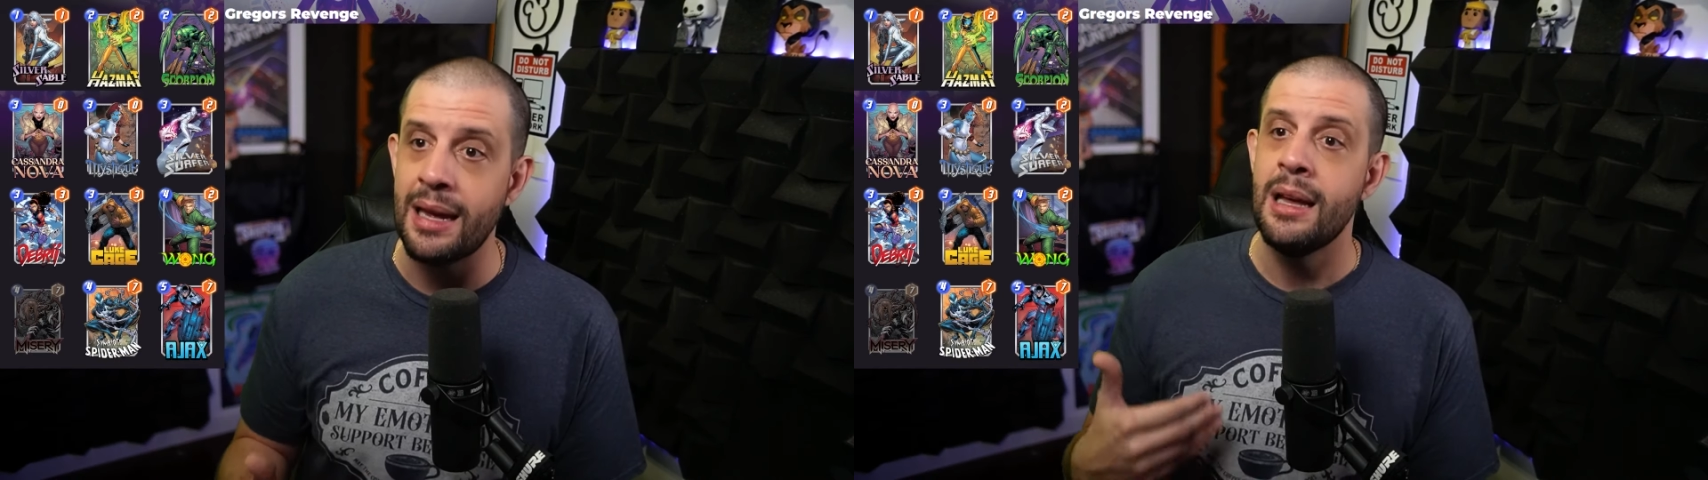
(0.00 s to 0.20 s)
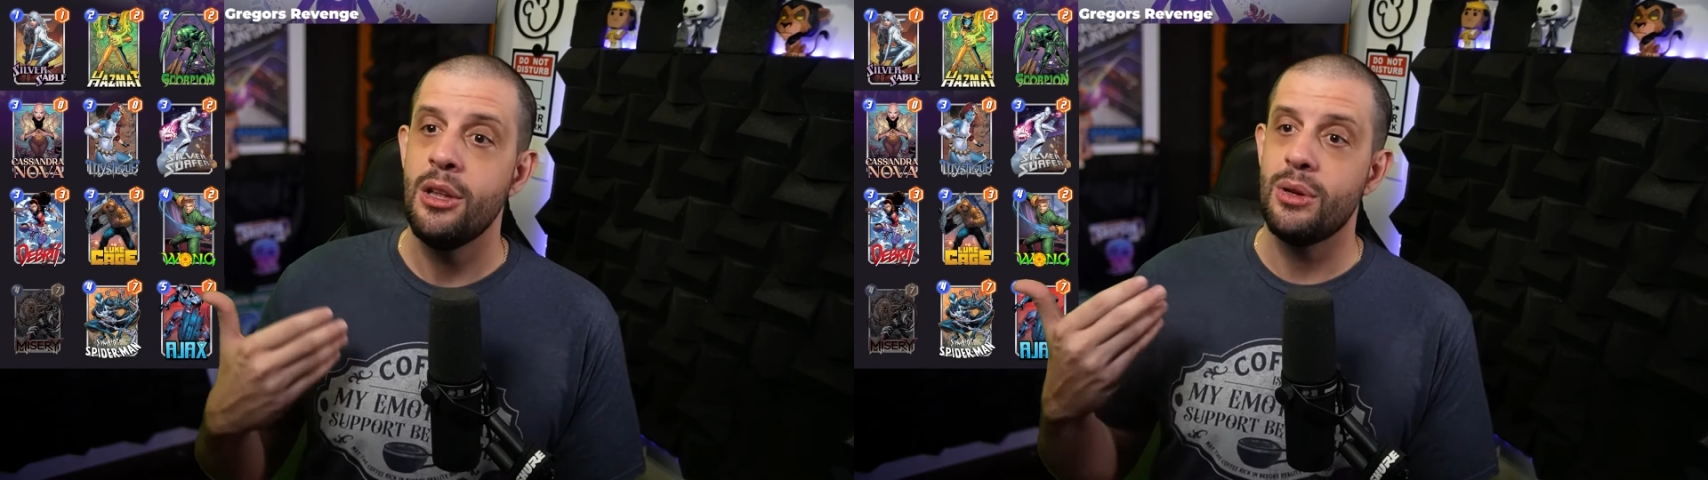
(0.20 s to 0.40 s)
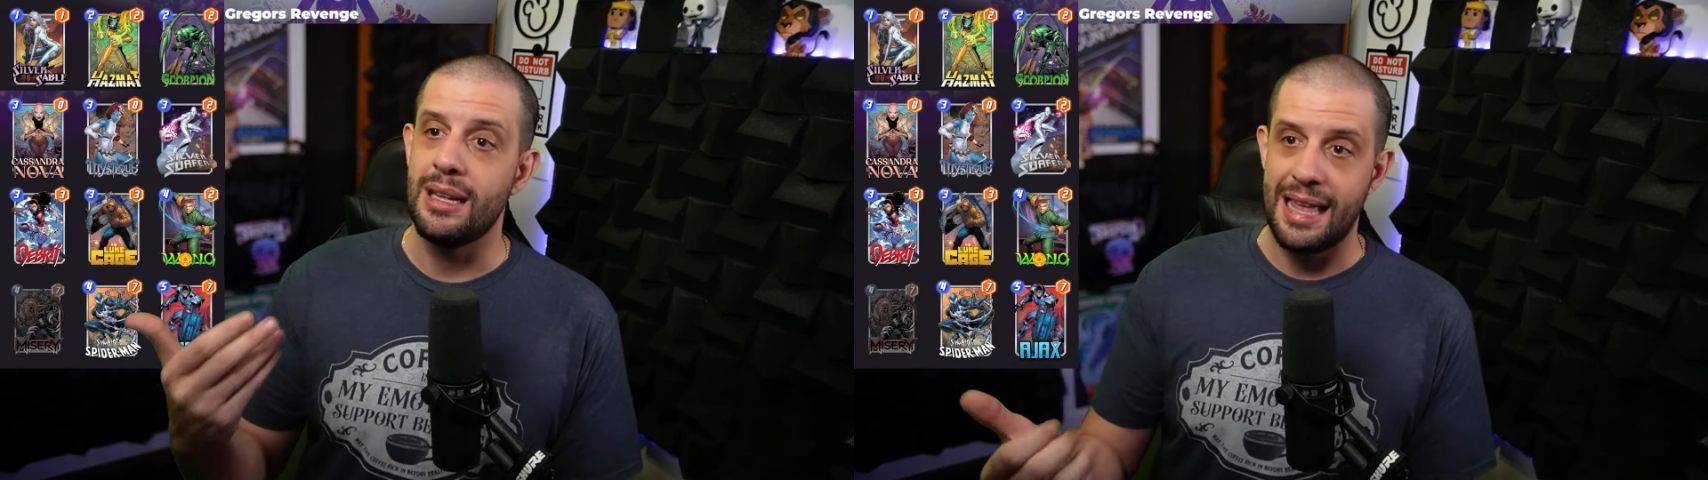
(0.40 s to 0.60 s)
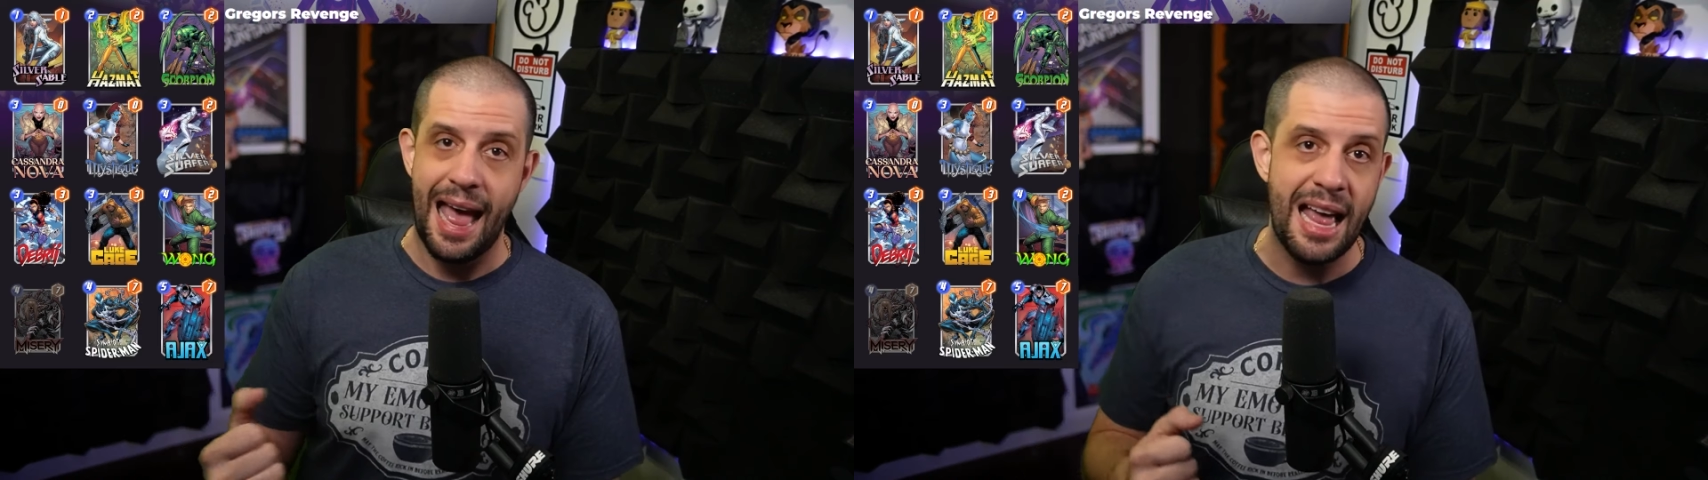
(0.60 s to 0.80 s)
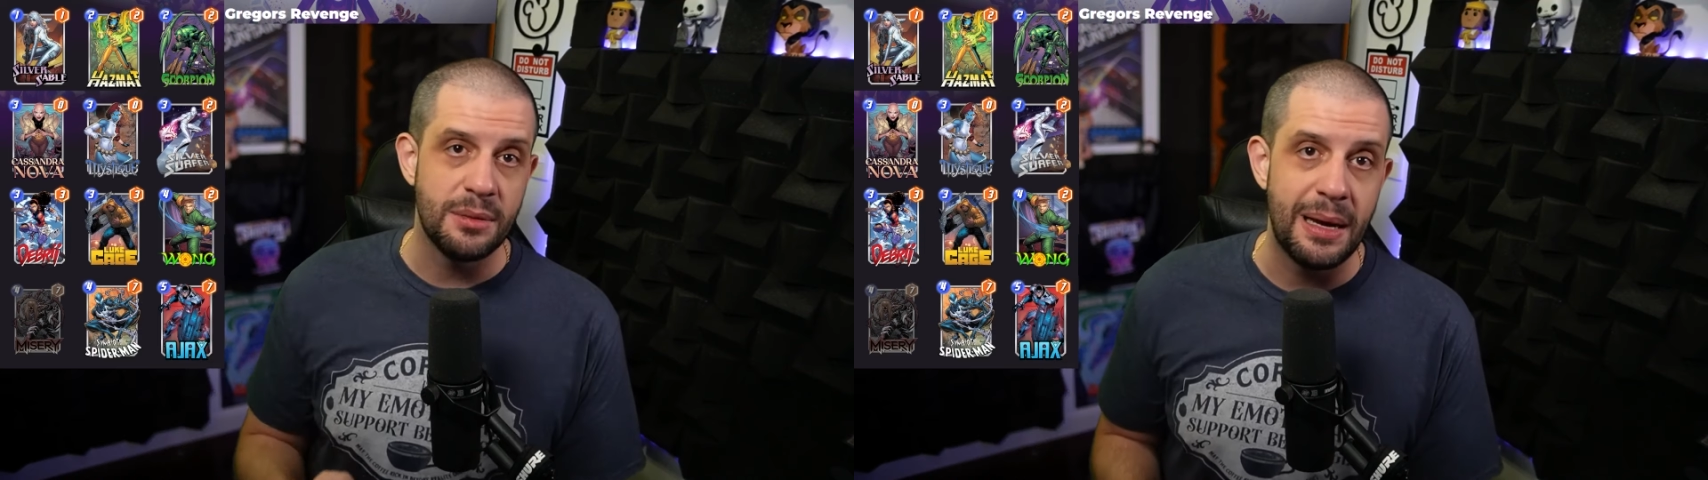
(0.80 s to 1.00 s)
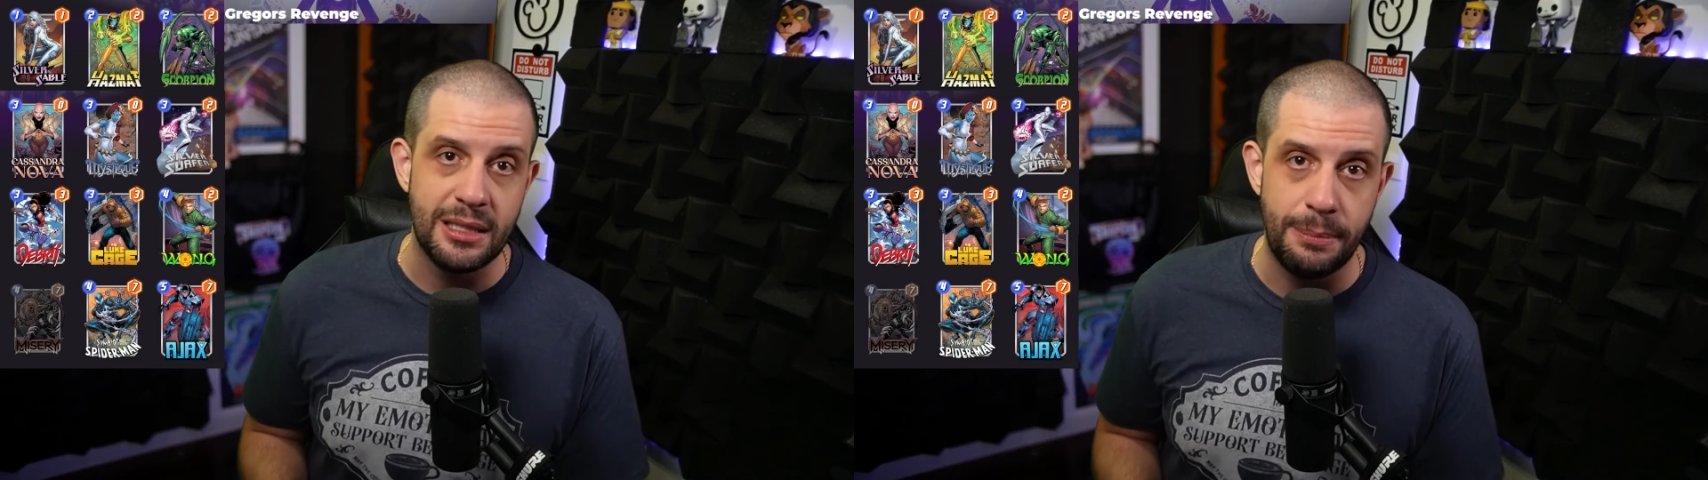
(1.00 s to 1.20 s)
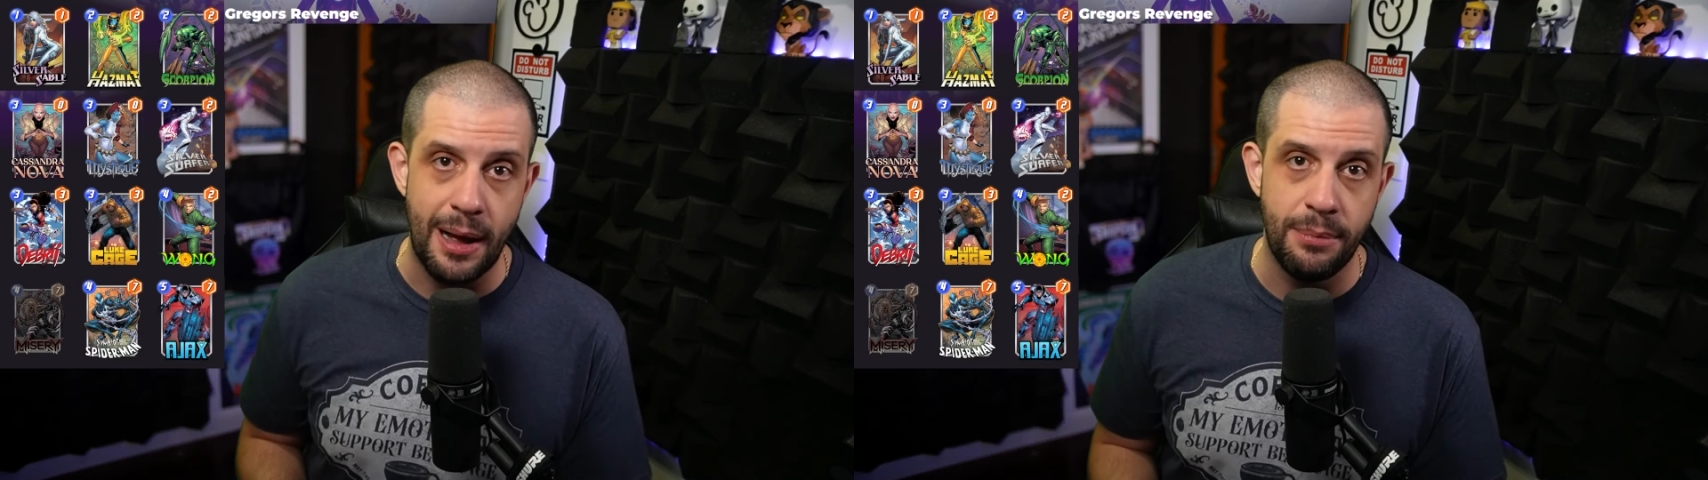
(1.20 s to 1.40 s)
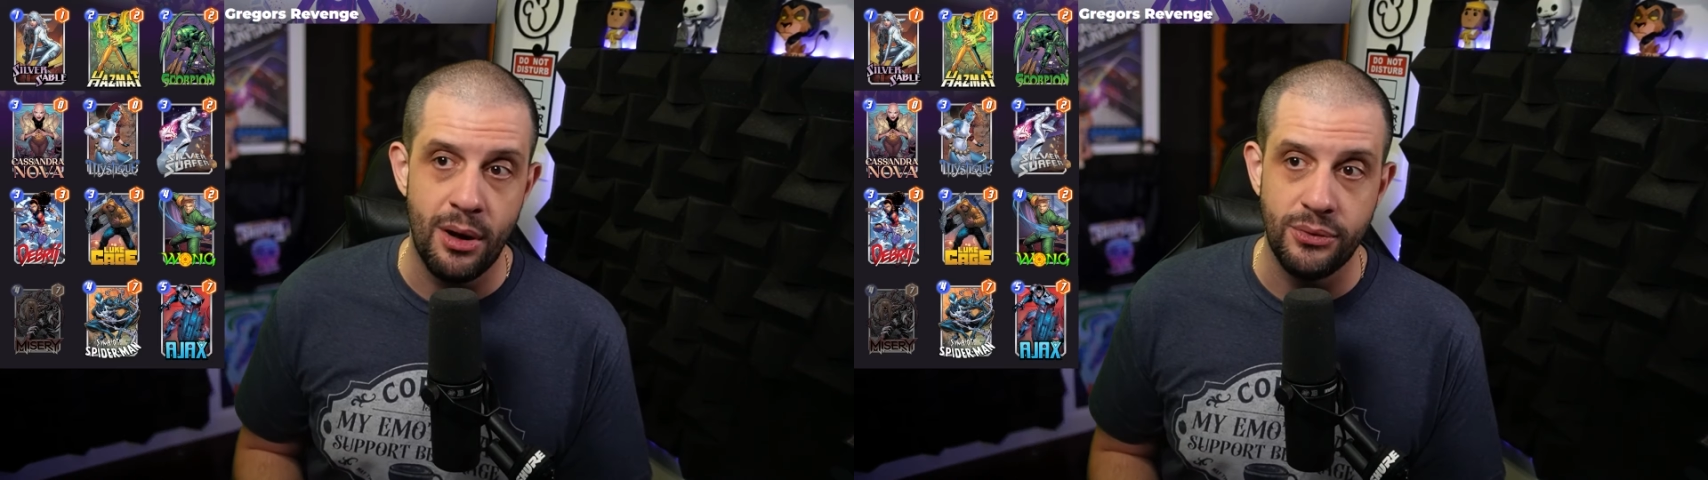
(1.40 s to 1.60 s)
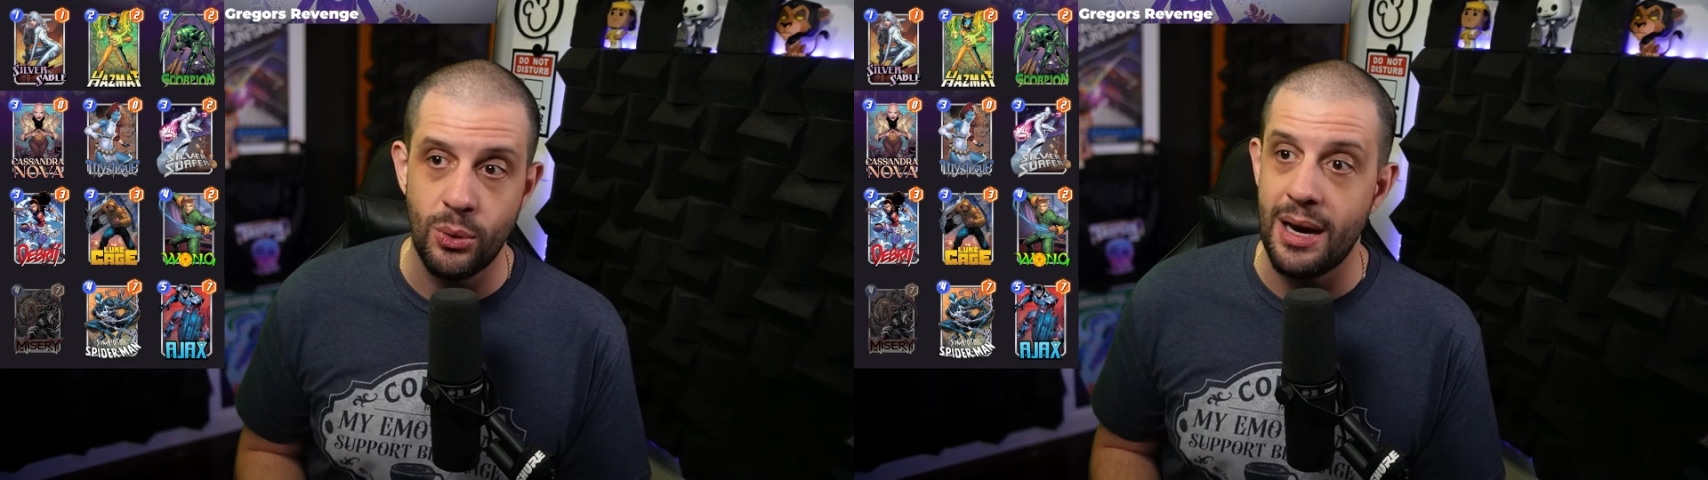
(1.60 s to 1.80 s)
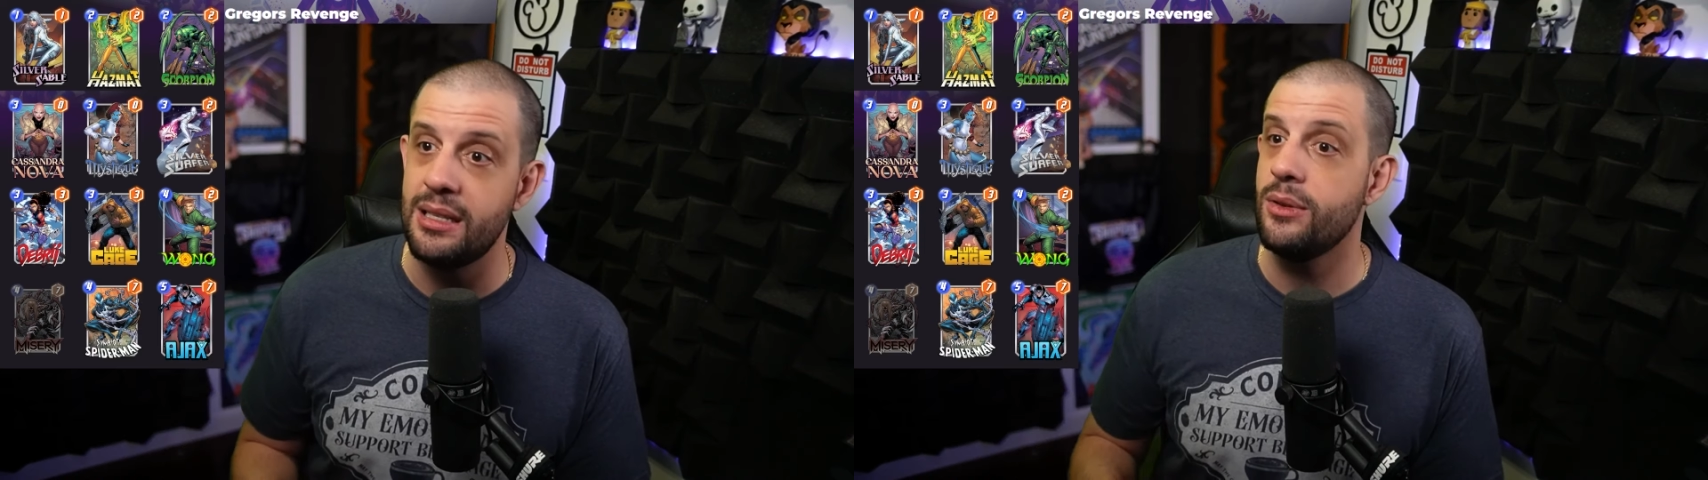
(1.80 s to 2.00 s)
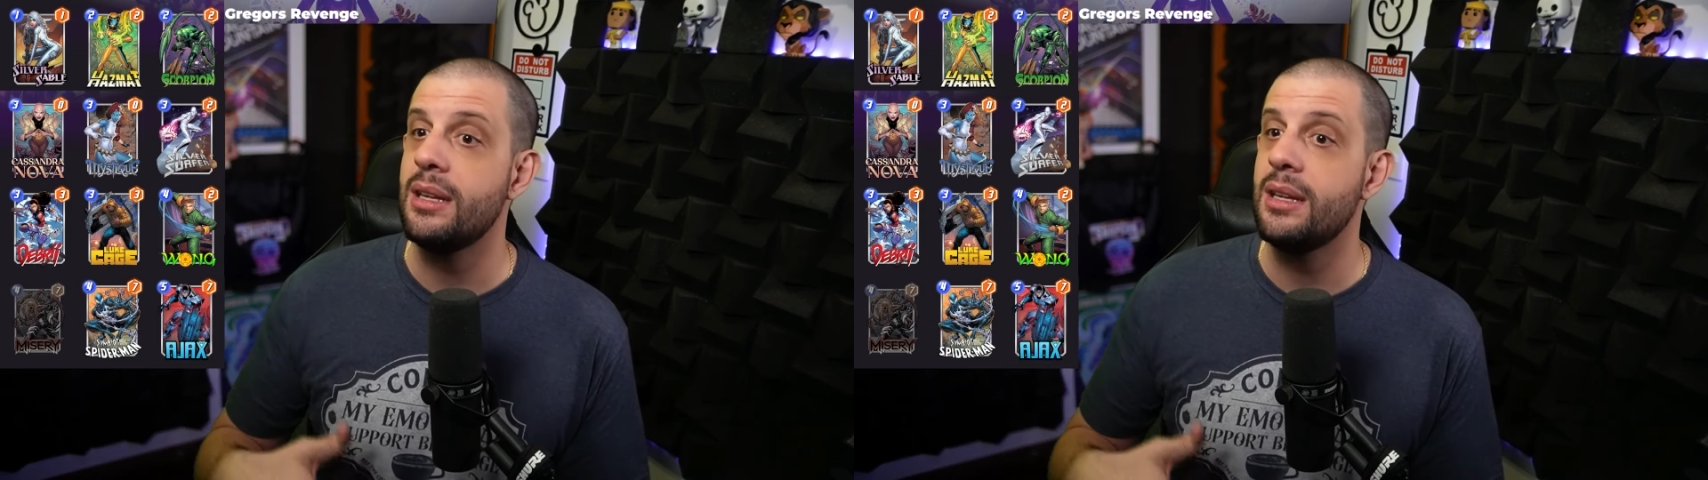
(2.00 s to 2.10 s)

You can get the Hazmat to pop off twice.